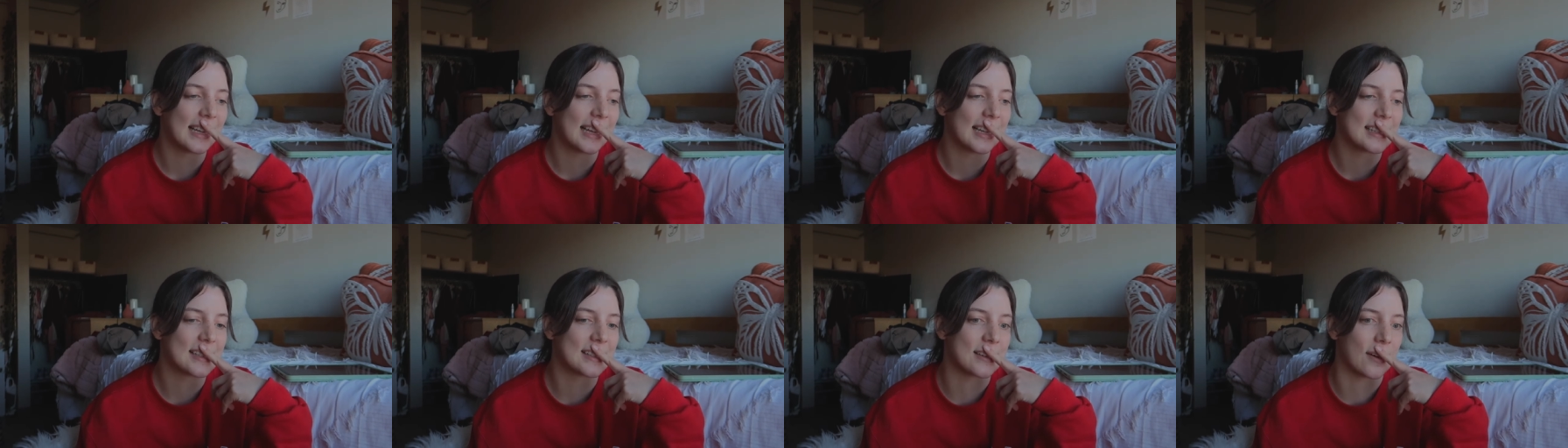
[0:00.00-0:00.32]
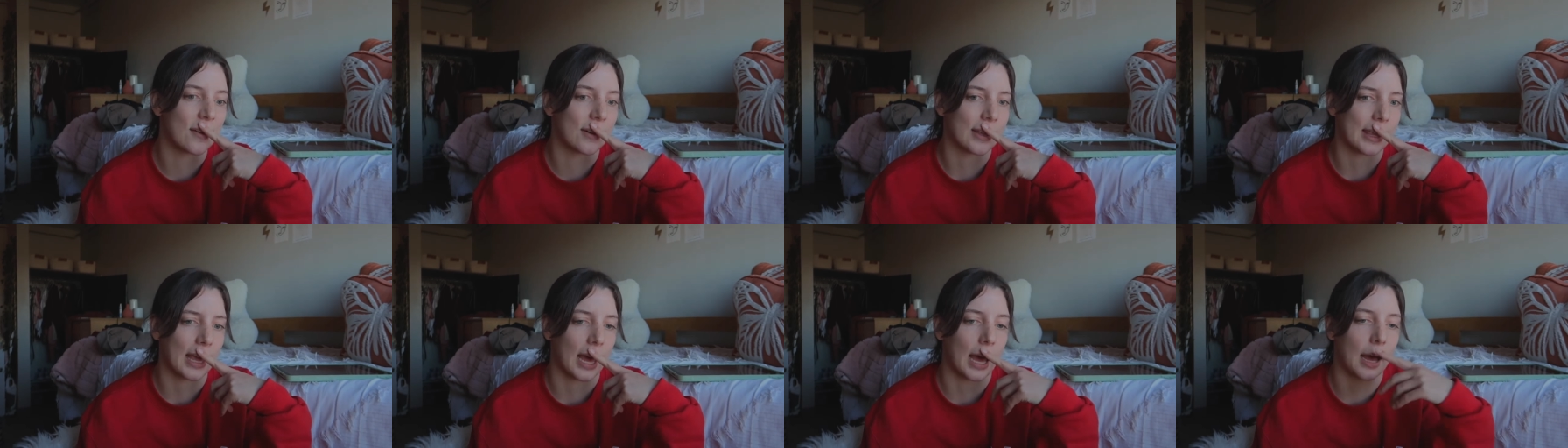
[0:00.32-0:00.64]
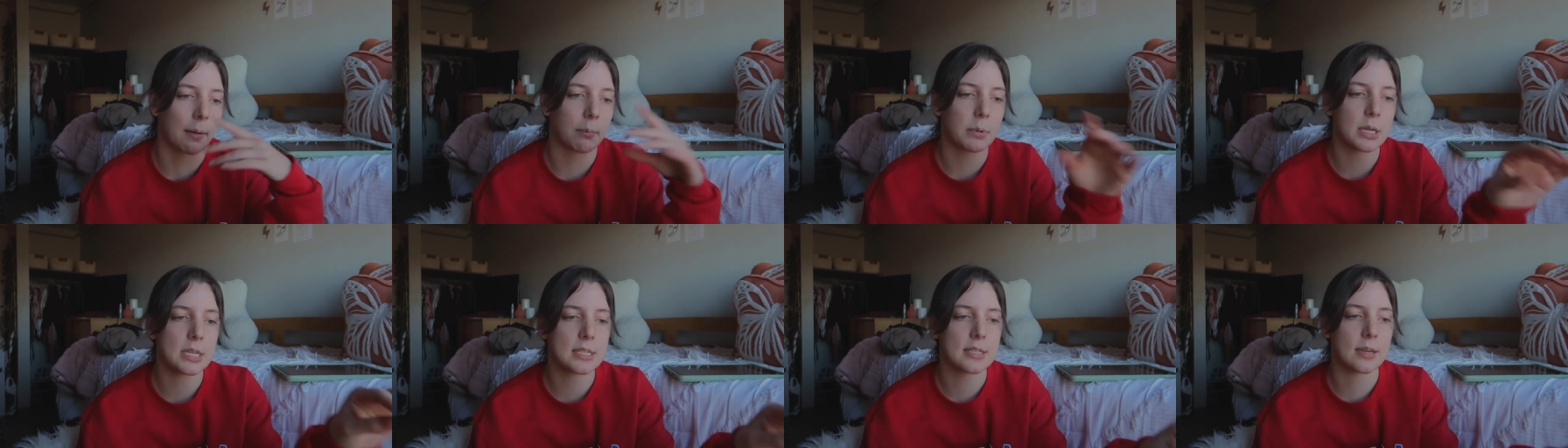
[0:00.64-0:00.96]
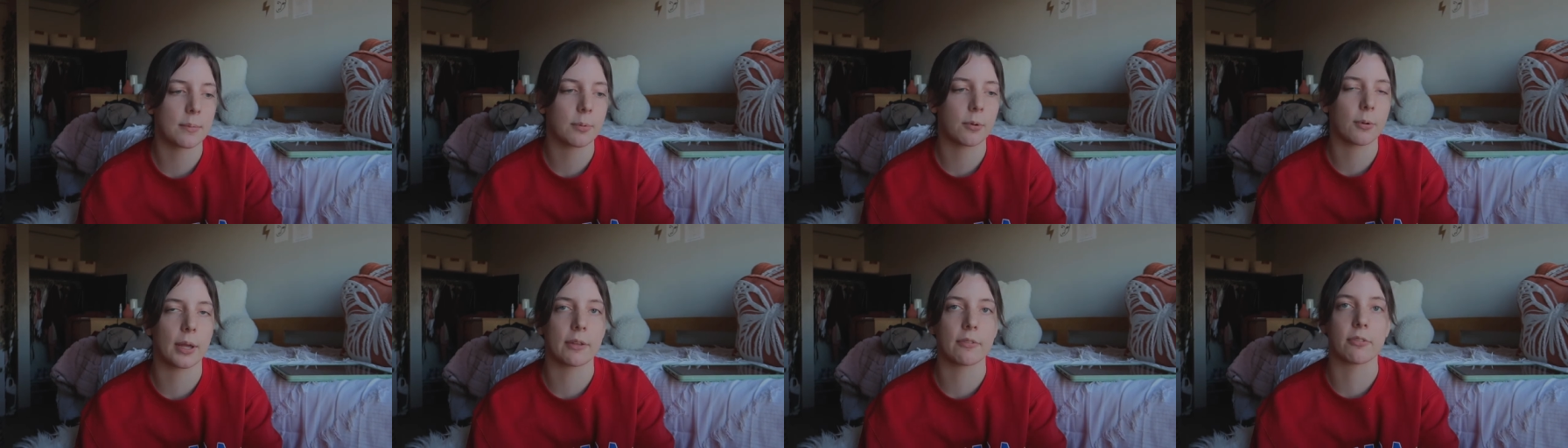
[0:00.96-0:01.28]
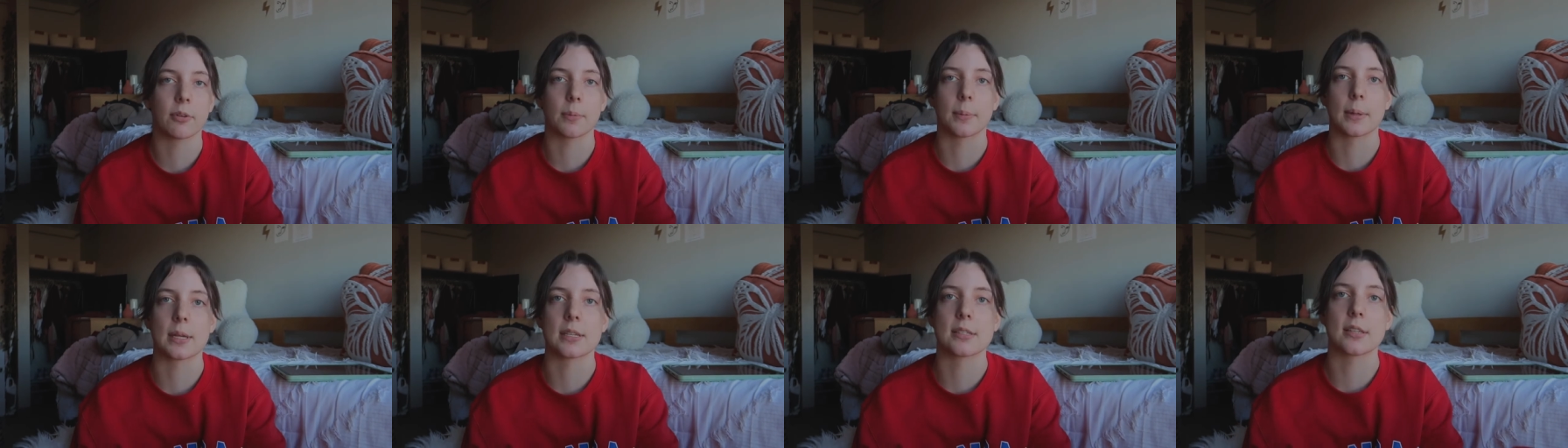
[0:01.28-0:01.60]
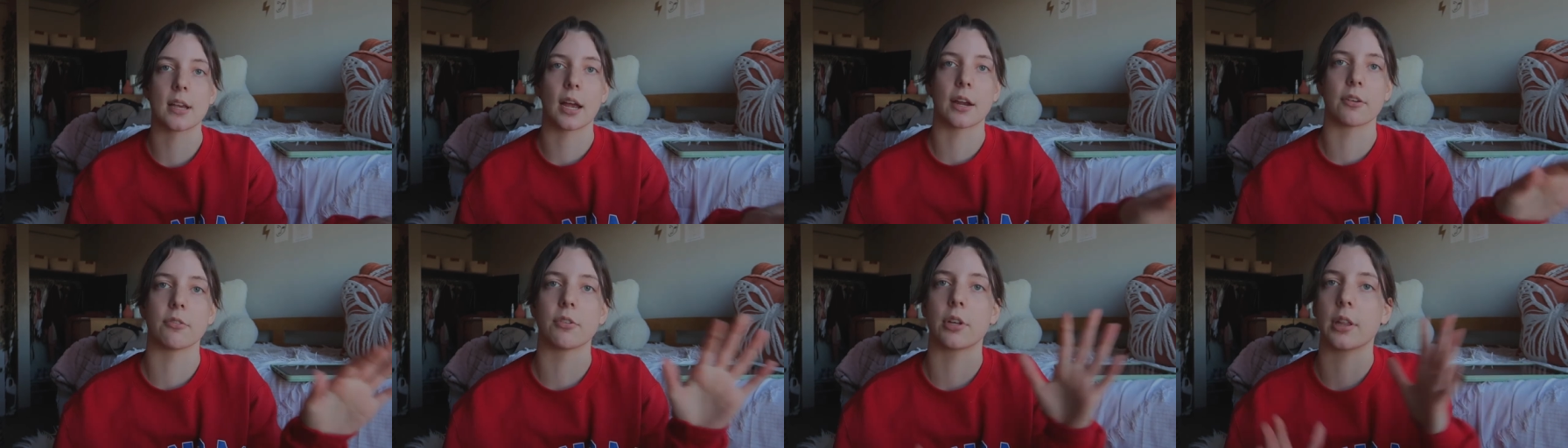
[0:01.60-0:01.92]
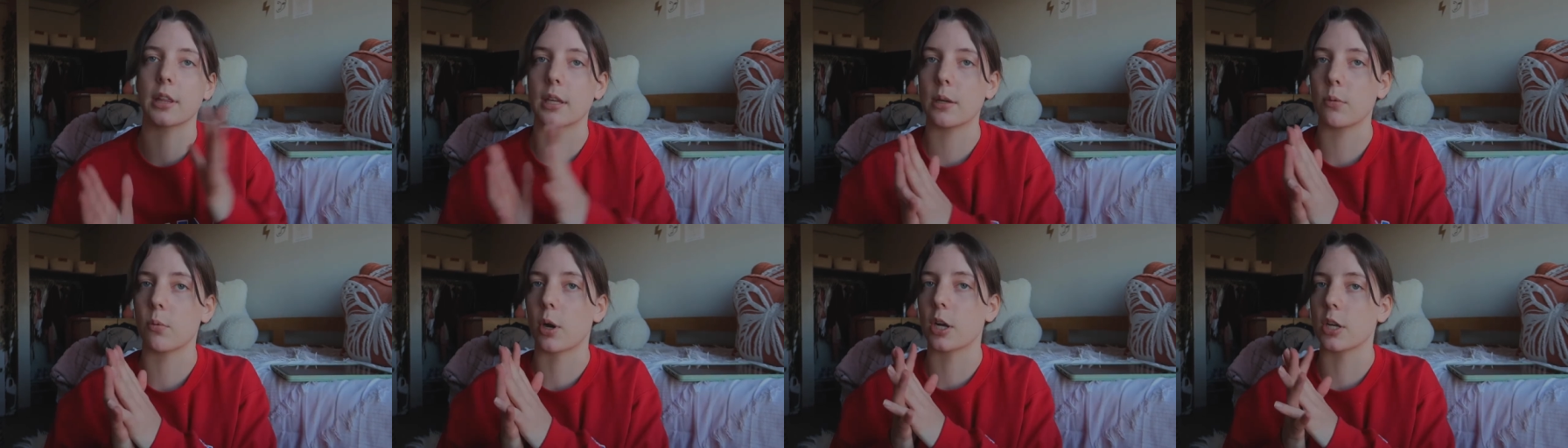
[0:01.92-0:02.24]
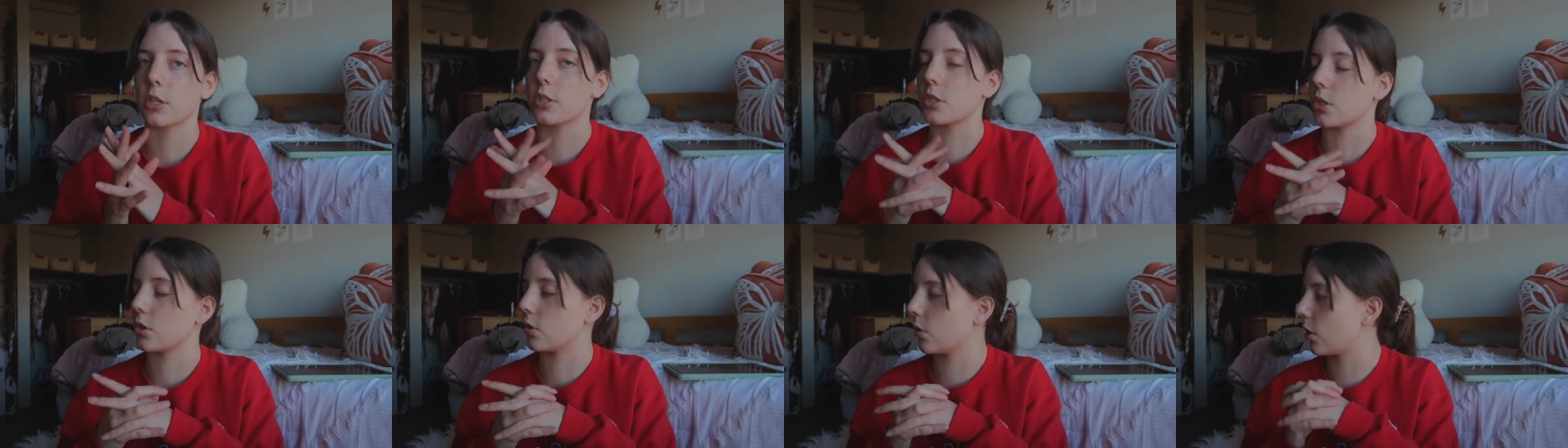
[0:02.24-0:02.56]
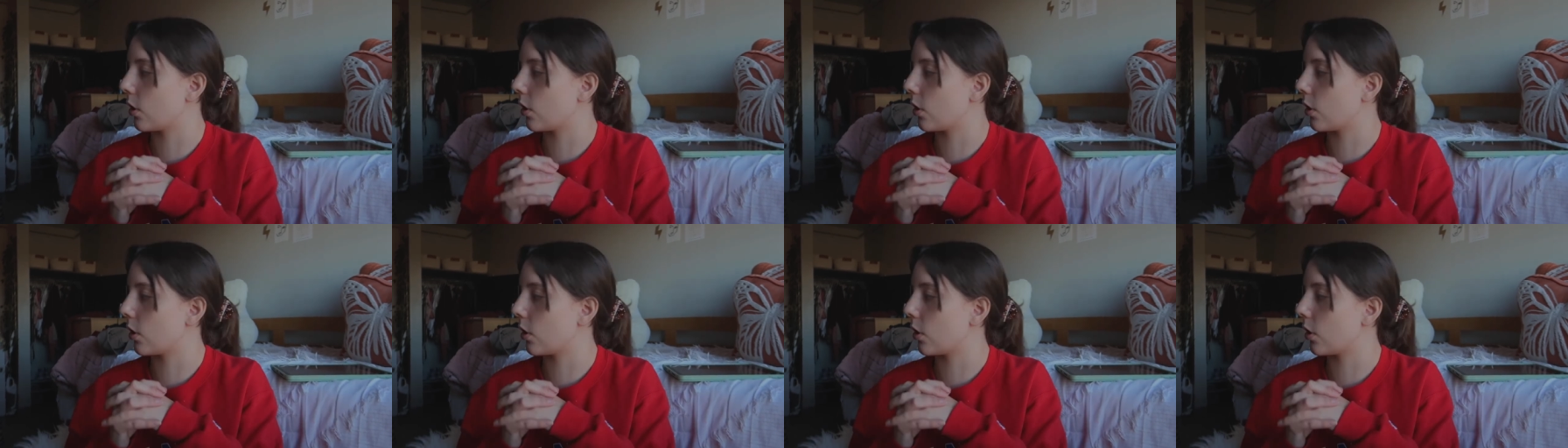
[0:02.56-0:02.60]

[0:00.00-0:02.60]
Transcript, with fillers: so yeah, I'm gonna step away from this. I really want to